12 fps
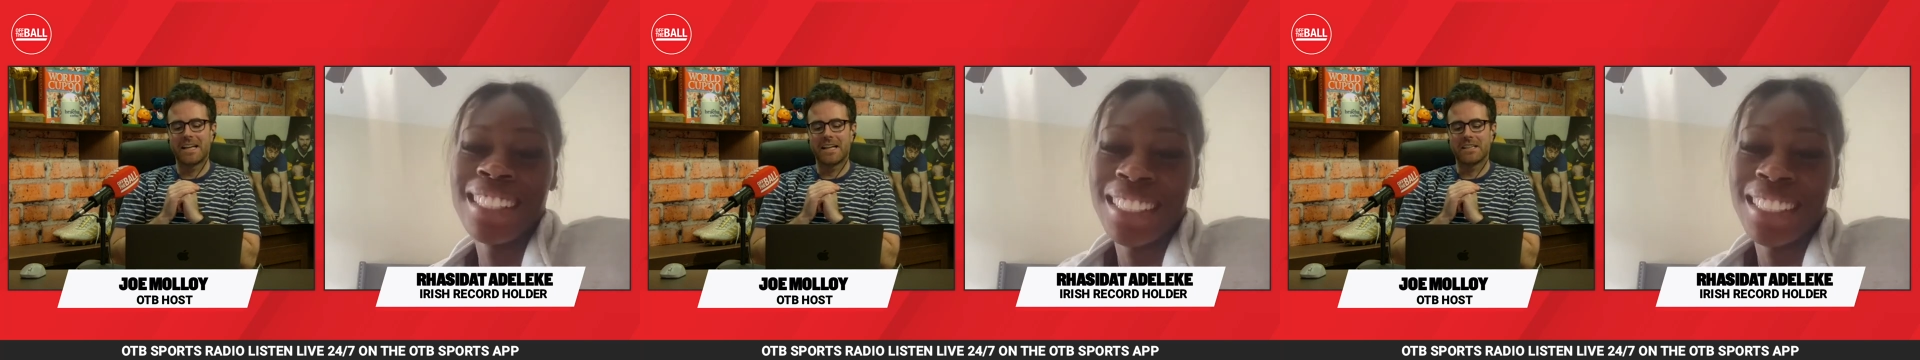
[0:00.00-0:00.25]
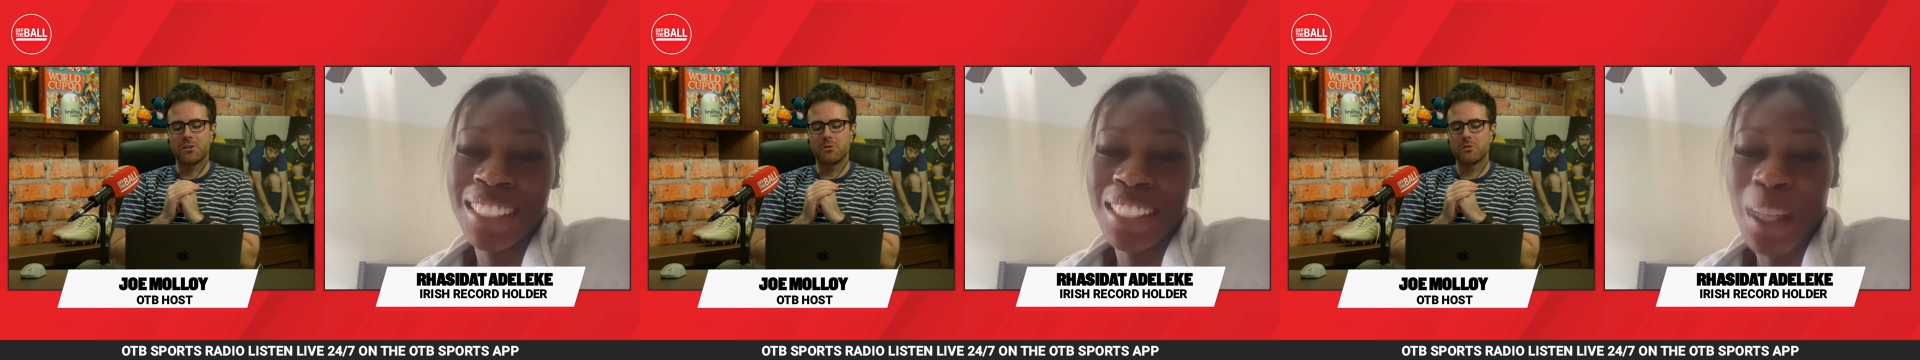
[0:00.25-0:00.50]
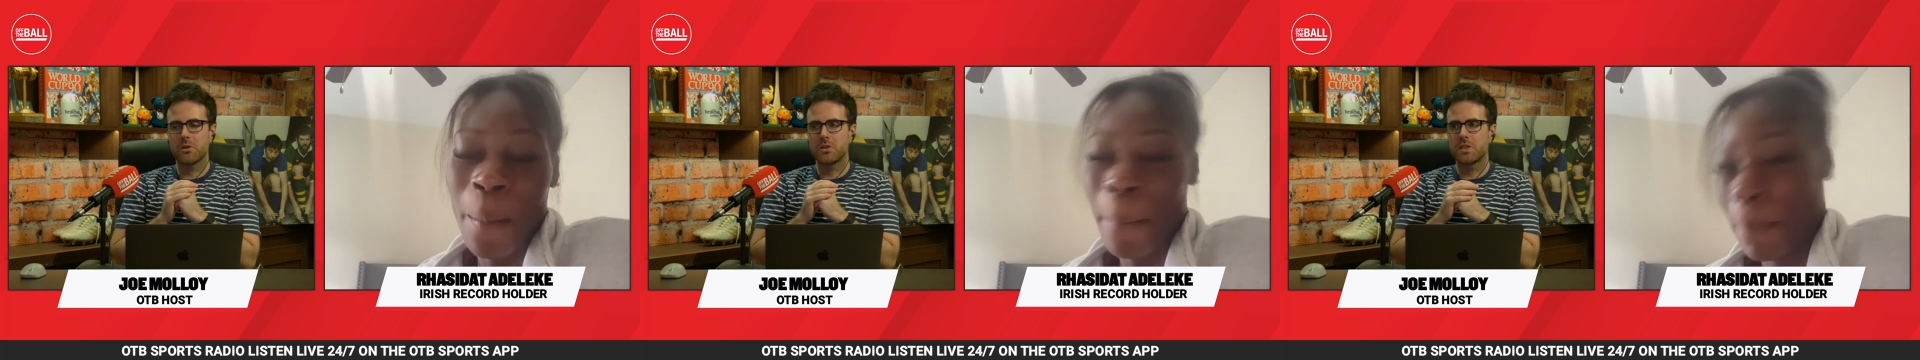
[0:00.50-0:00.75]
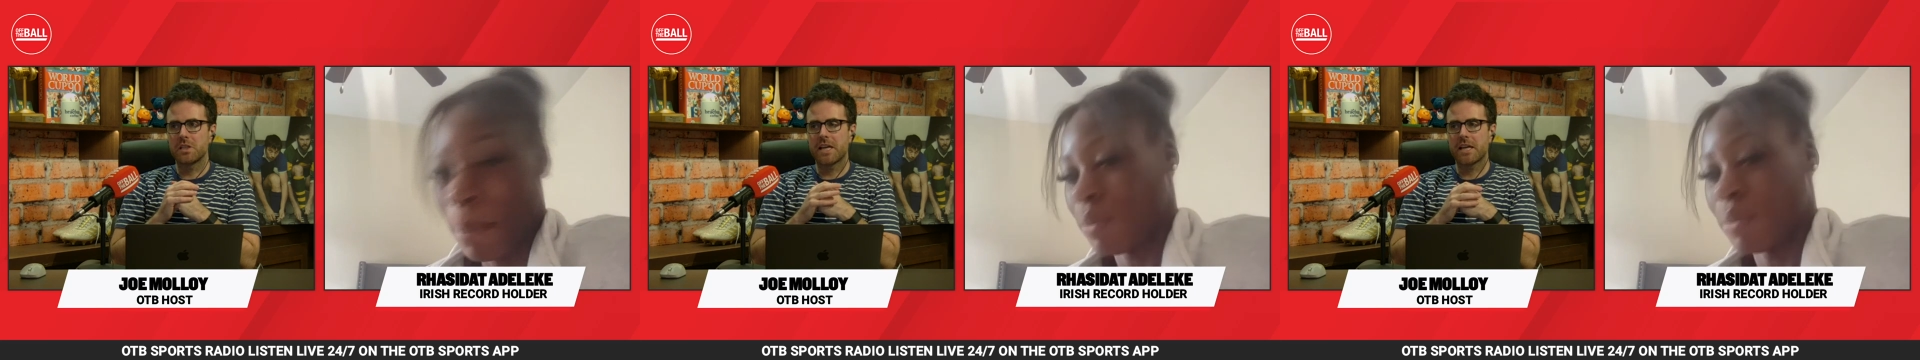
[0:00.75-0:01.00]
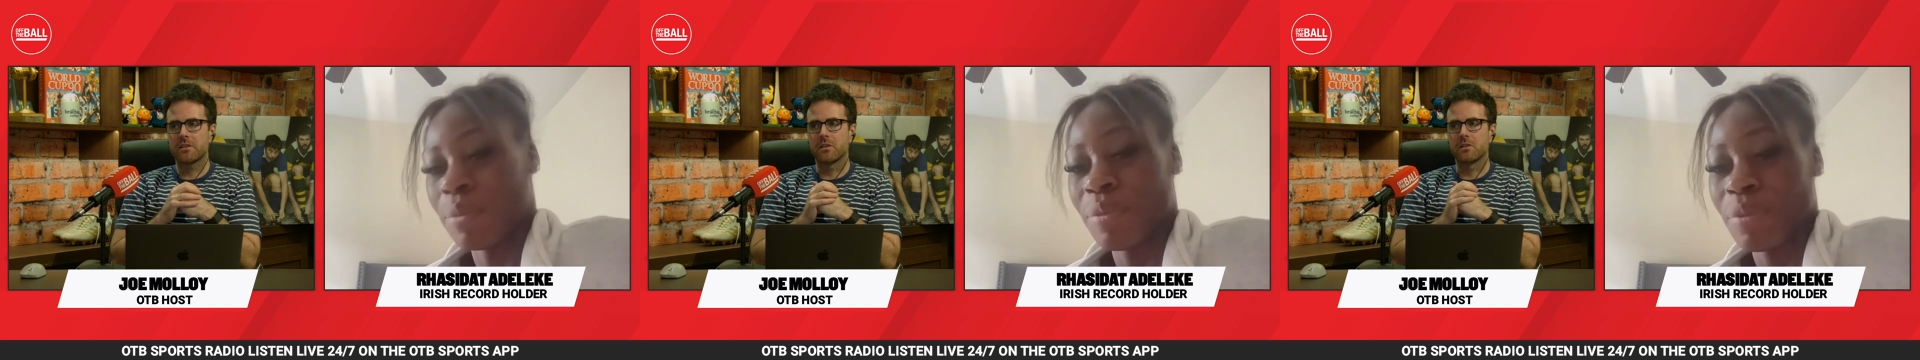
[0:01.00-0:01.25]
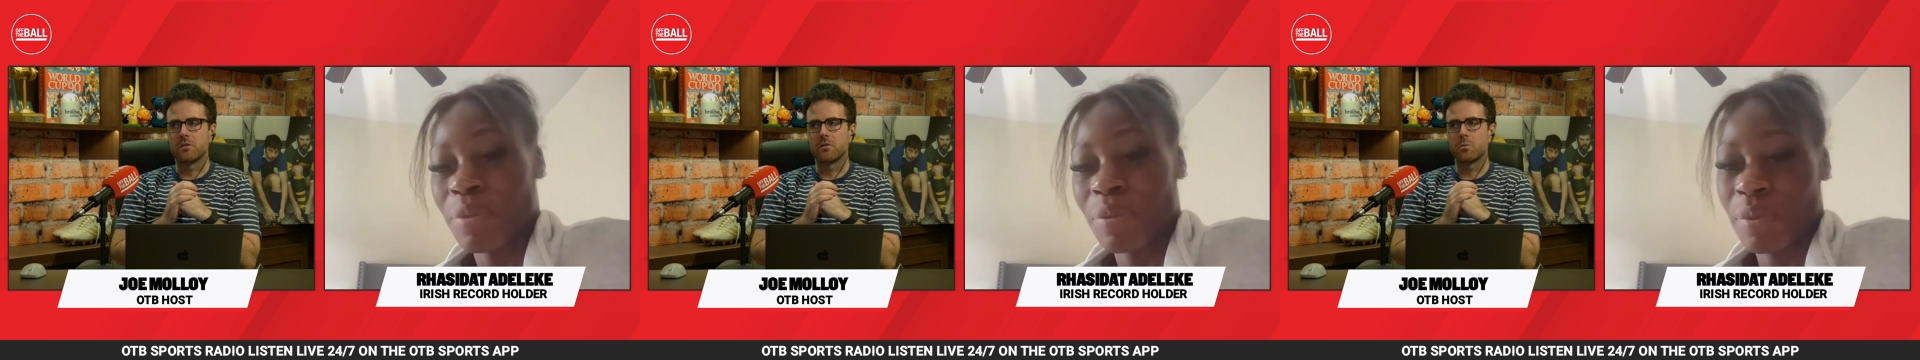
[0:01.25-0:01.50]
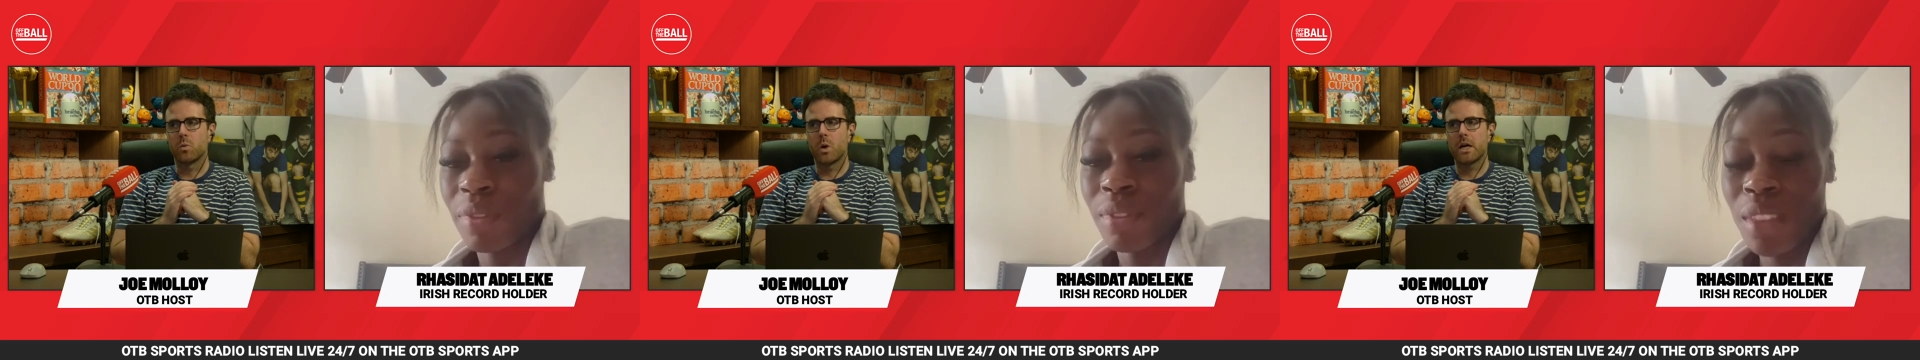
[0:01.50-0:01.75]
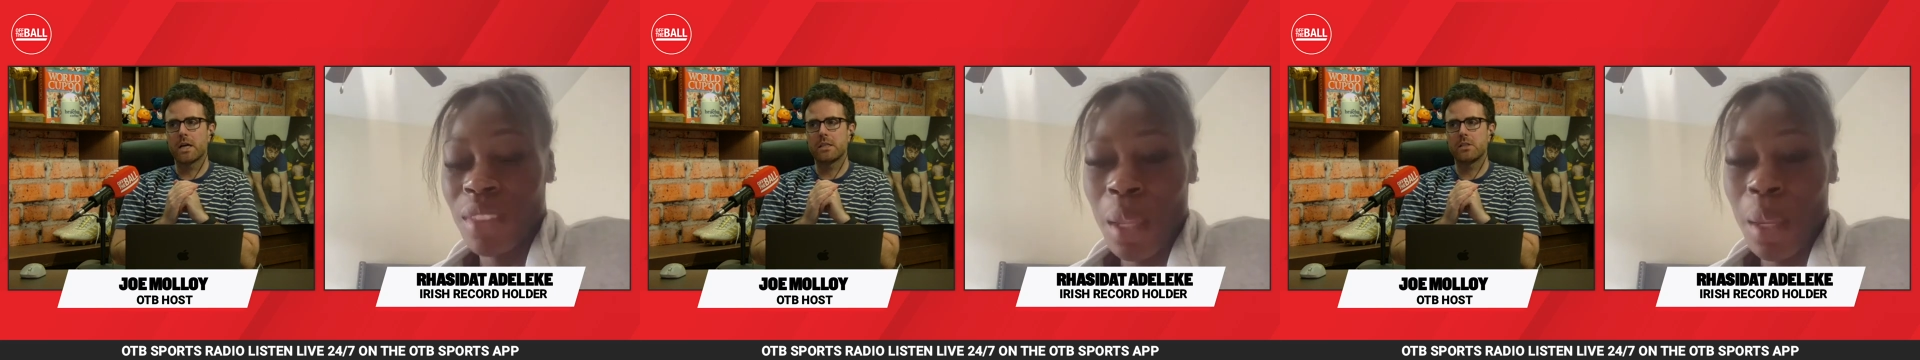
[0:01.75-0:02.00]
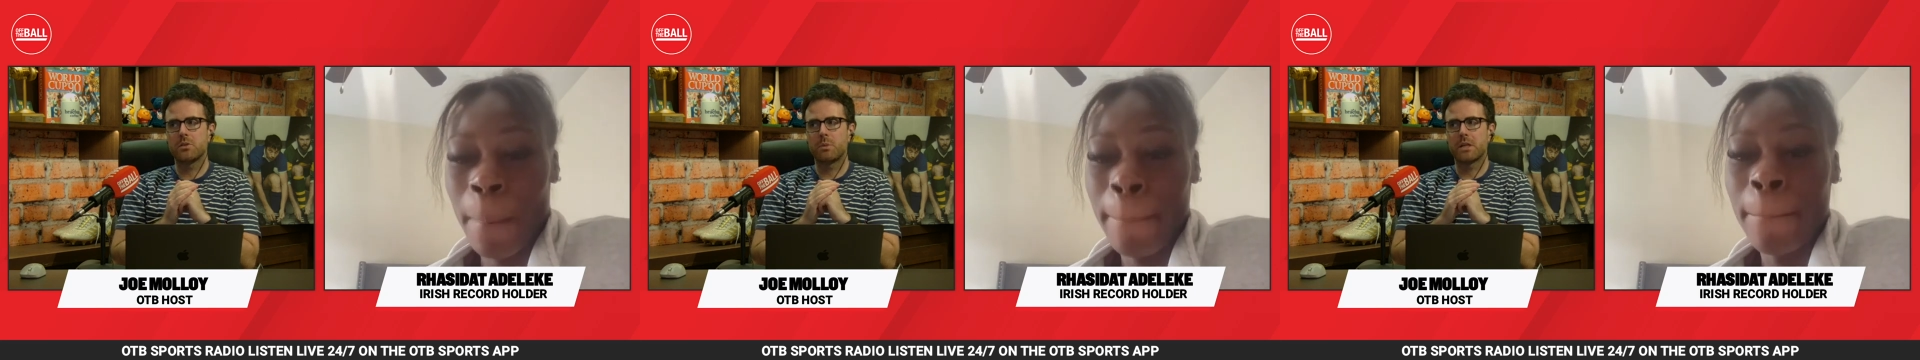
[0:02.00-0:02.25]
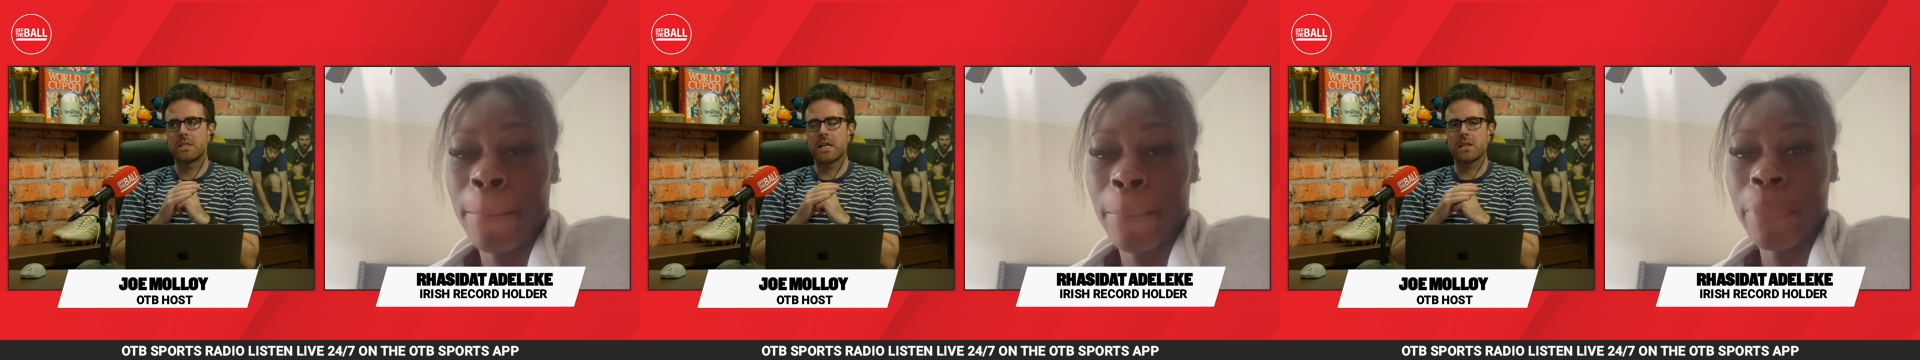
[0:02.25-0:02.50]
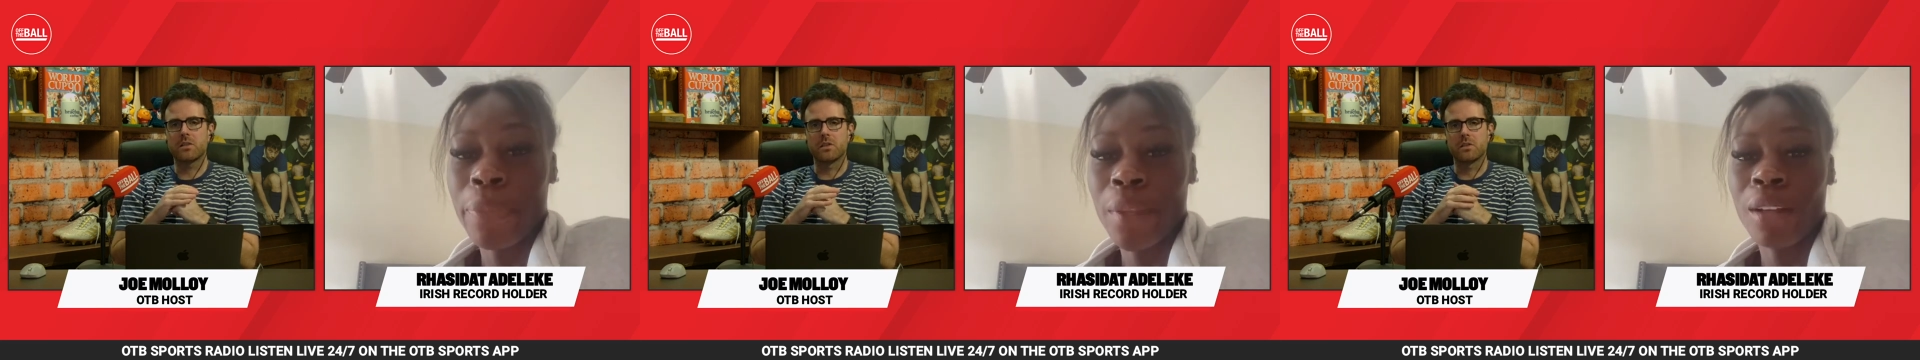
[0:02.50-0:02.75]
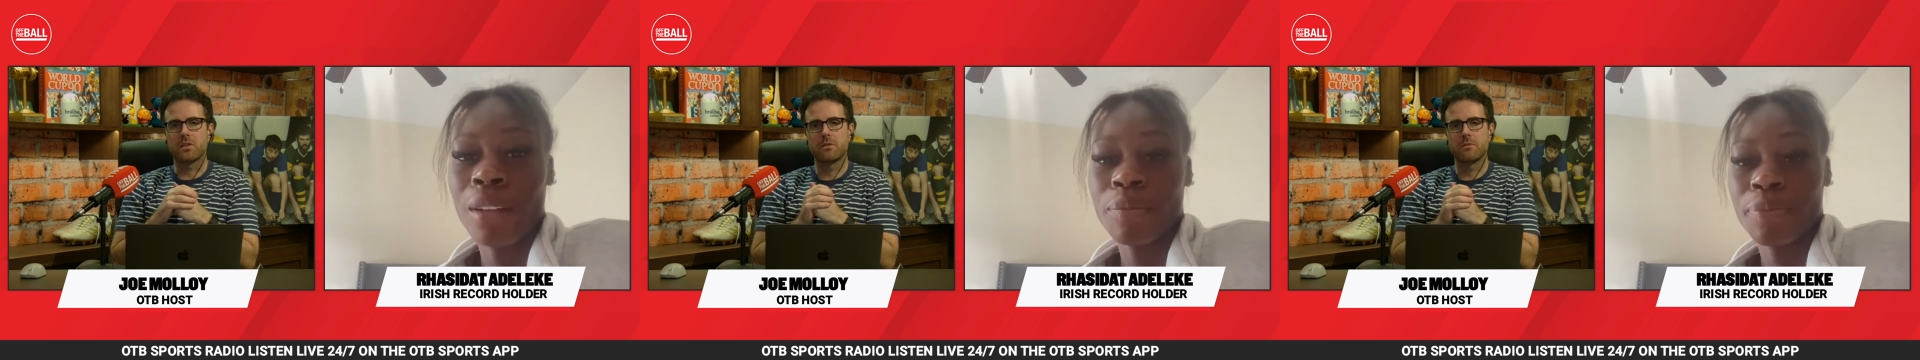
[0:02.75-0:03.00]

Speaker 1: uh, University of Texas. Why did you pick Texas?